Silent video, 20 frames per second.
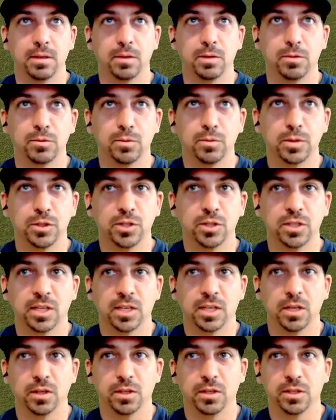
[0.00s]
This wind should
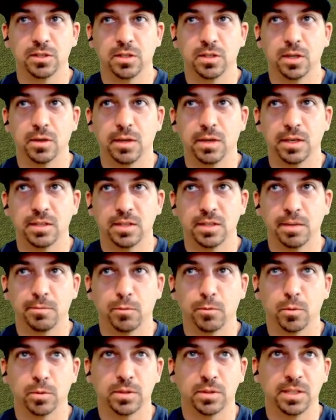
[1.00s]
kill this, though, and it's up
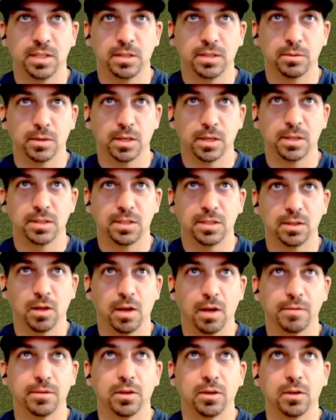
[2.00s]
14. We're going to
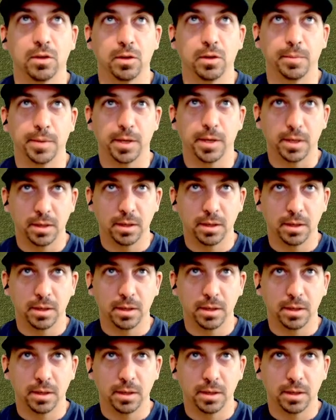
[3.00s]
de-loft it a little bit.